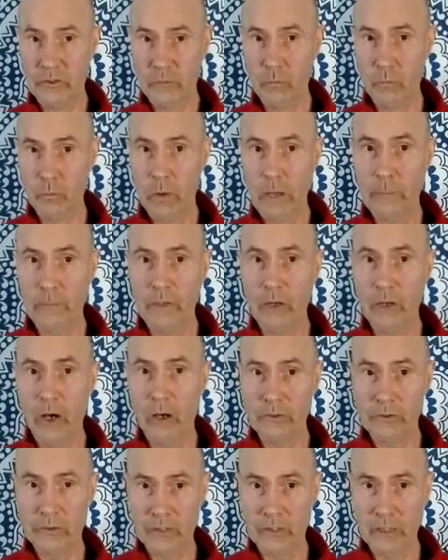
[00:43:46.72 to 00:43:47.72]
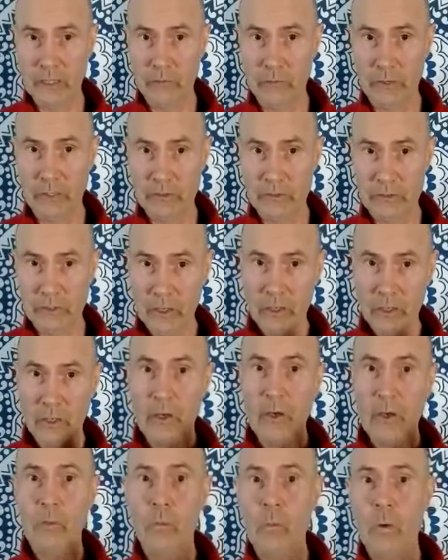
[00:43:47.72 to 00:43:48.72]
webinar series
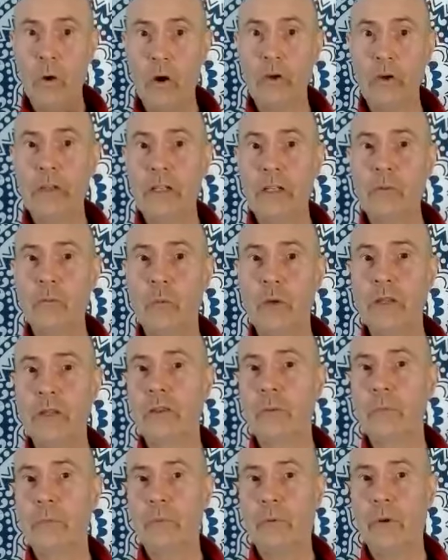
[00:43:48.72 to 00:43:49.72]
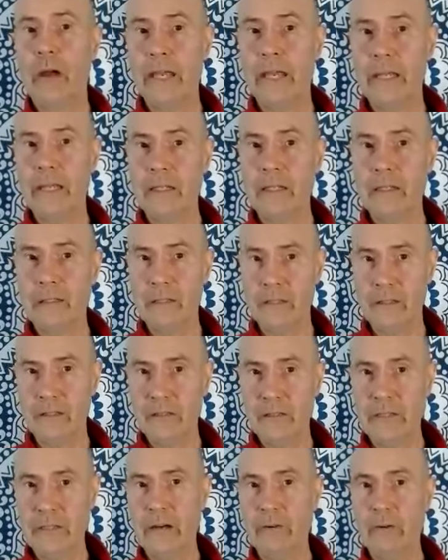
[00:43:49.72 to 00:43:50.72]
working with the brain, the
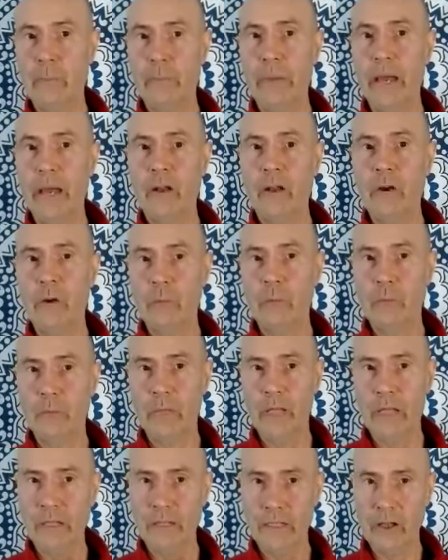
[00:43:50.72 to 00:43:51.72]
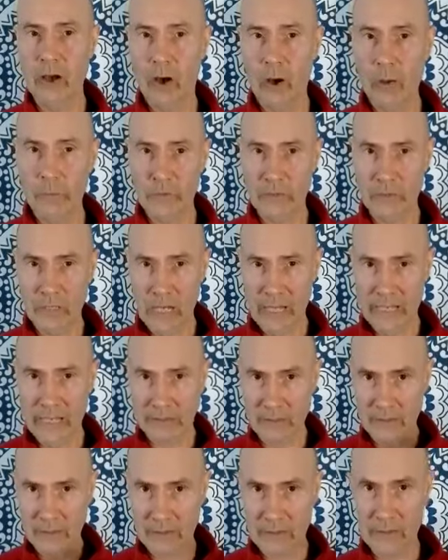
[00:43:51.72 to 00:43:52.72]
cerebellum, and the arms and
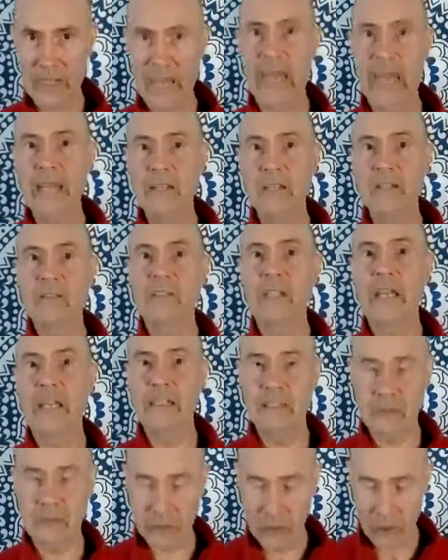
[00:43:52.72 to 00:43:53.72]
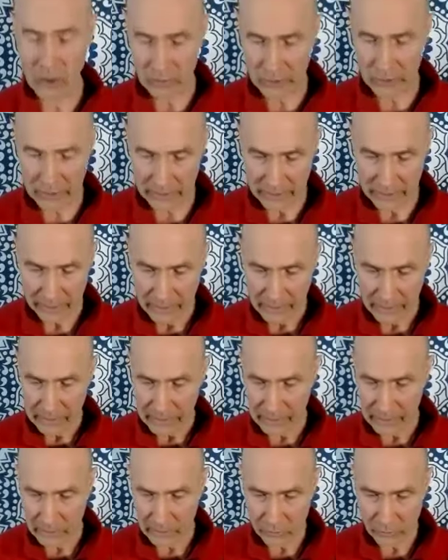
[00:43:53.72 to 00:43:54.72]
legs. It's an energetic circuit
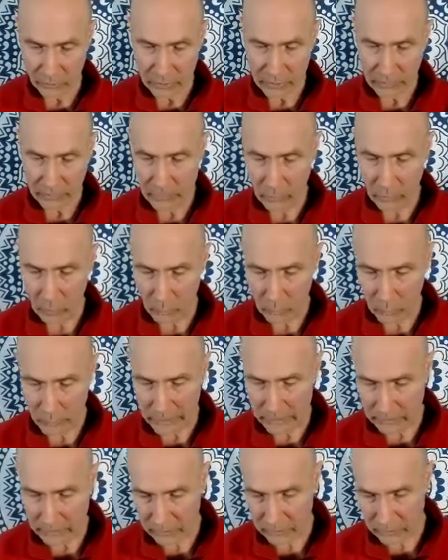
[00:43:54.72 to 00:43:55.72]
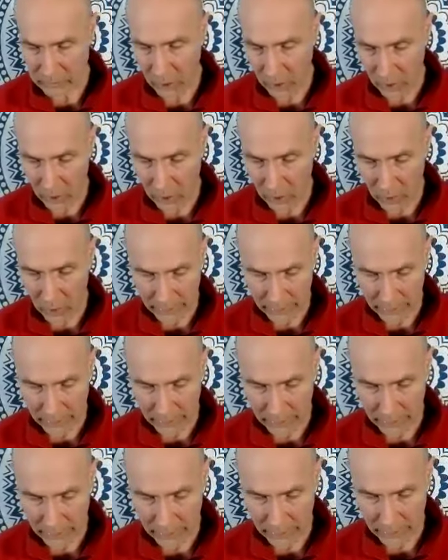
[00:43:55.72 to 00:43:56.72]
in 3 or 4 weeks'
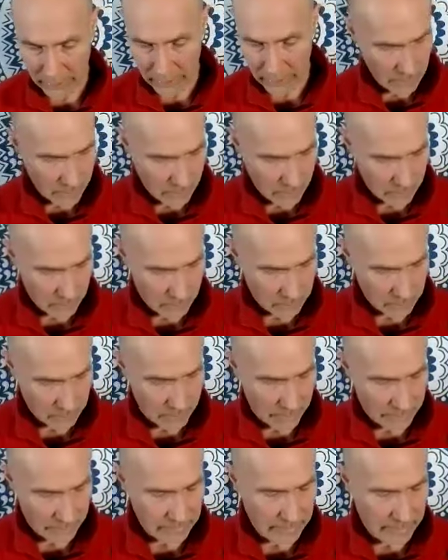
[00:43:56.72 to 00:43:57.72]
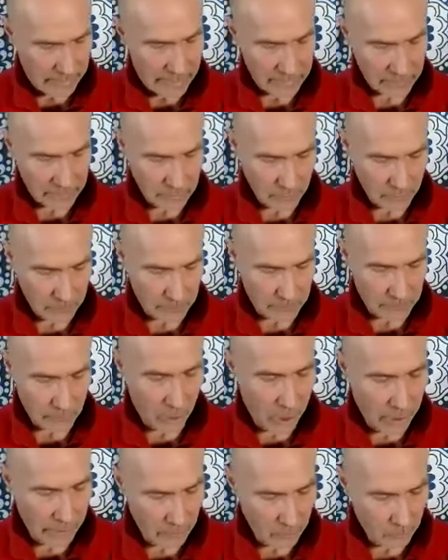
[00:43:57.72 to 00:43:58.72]
time. And it has a
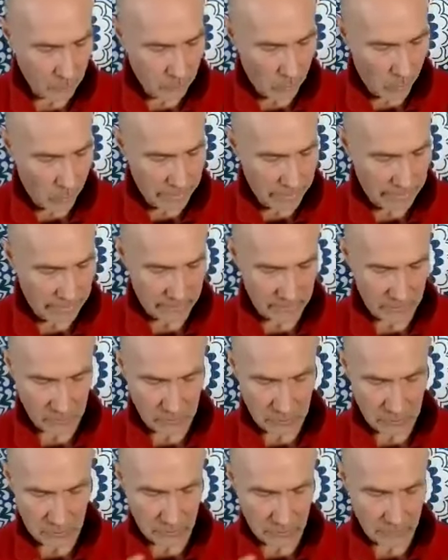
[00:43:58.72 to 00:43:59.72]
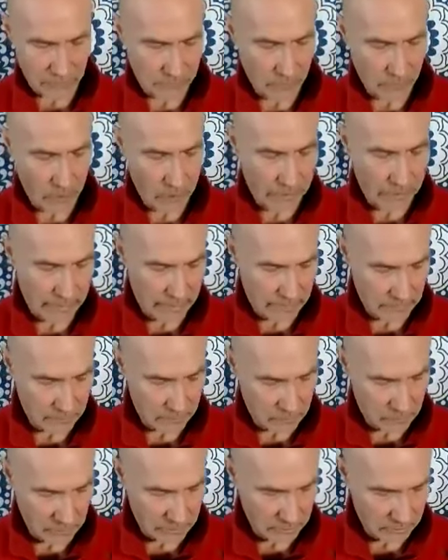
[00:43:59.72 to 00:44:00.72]
bright white energy. The fire
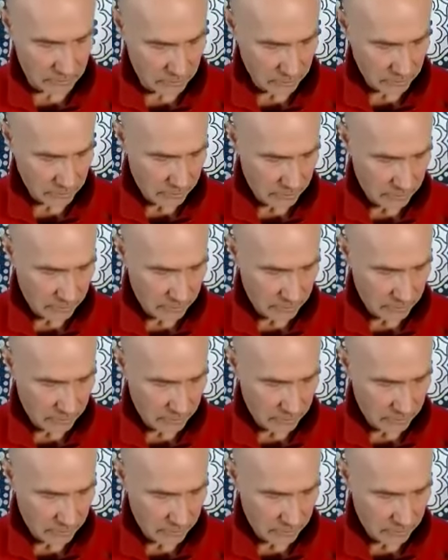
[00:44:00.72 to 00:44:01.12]
energy is